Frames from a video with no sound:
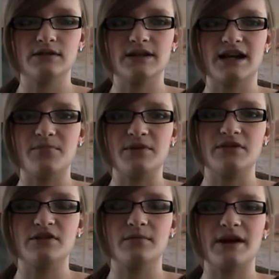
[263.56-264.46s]

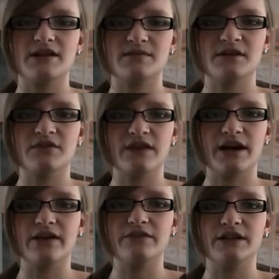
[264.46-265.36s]
diabetes reminds me of
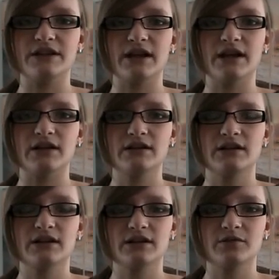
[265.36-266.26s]
that every day,
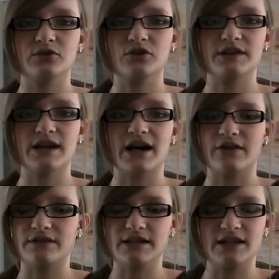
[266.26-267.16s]
because I
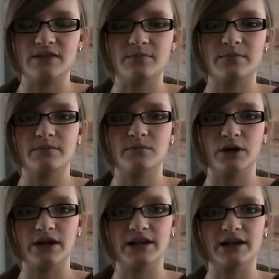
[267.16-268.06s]
have to keep
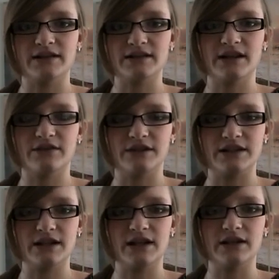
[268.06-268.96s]
working at it every
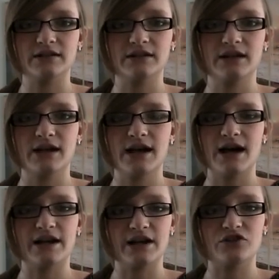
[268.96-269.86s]
day,
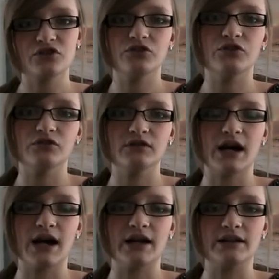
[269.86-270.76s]
and I do,
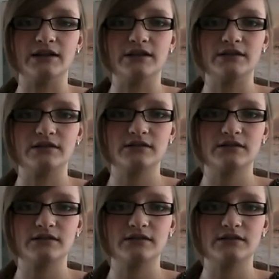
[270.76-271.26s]
and